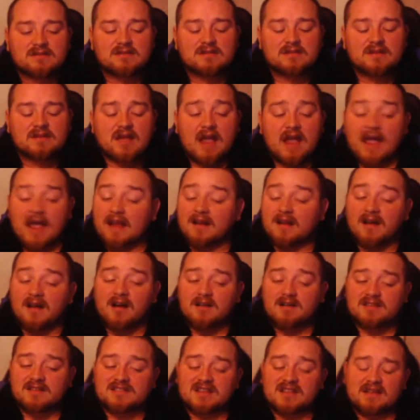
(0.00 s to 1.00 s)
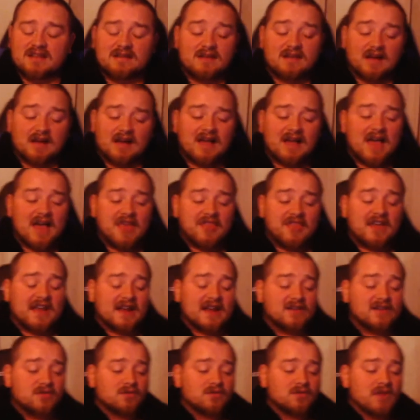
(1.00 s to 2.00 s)
And honestly, I think
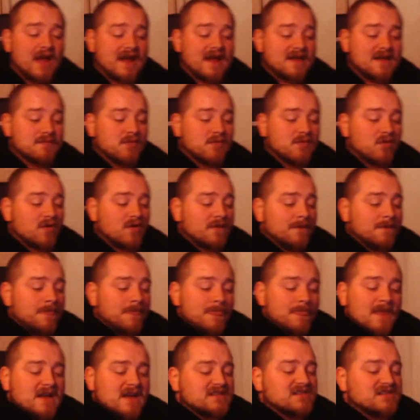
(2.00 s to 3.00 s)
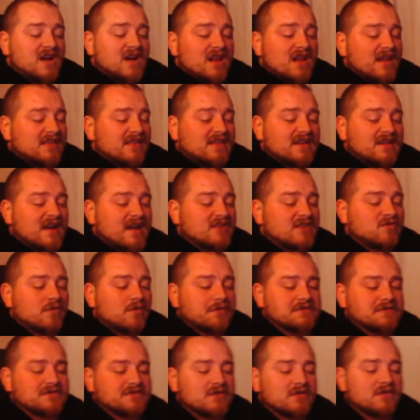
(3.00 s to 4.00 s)
I do like it more. It's not like the Nitro
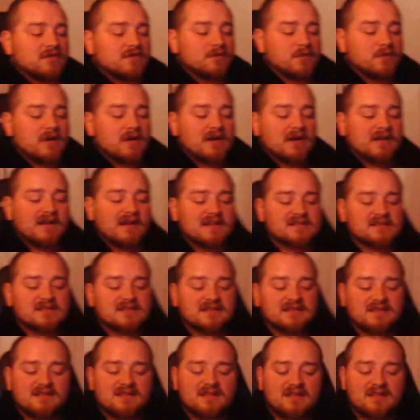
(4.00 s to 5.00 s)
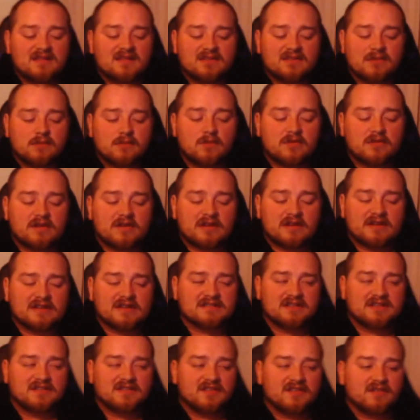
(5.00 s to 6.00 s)
Reserve when I tasted the one I tasted the other